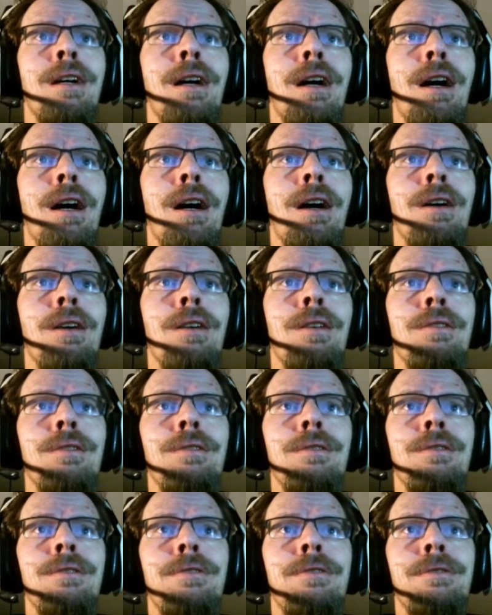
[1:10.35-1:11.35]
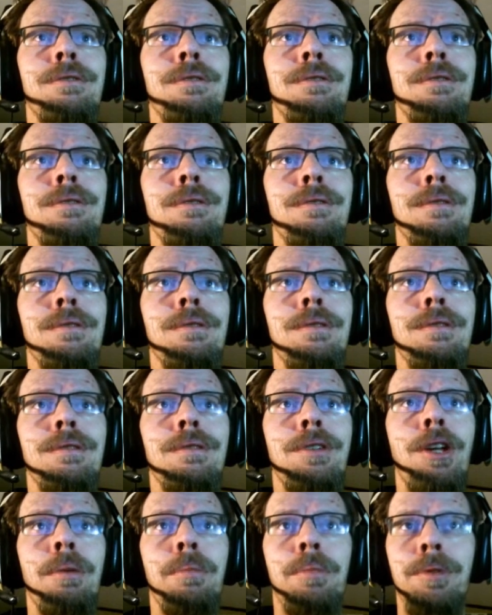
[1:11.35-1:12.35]
of
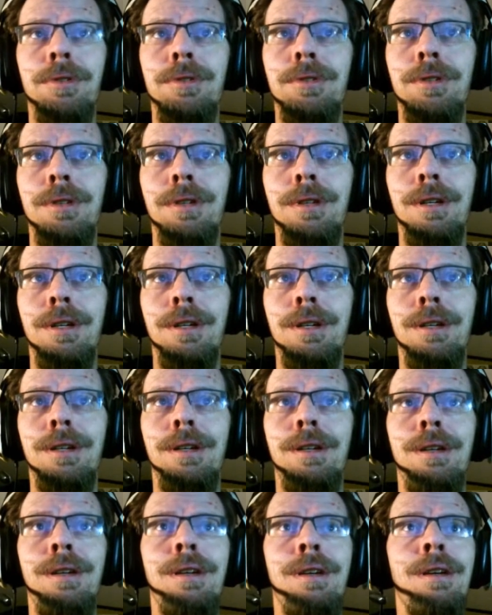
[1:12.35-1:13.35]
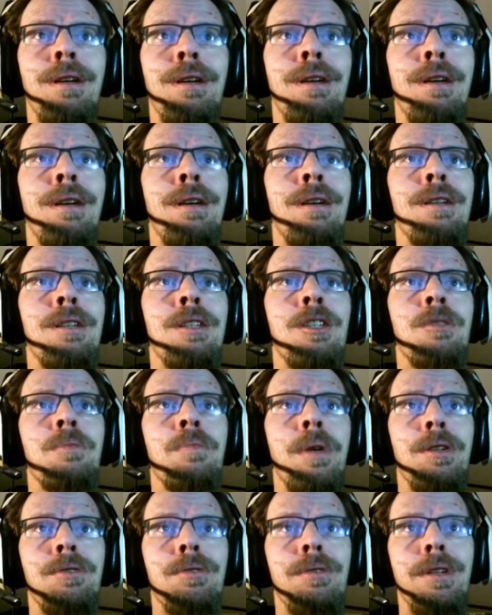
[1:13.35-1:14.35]
numbers,
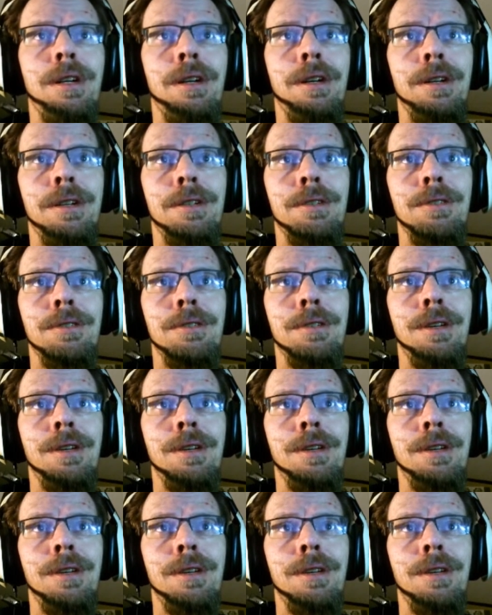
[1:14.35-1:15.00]
special characters,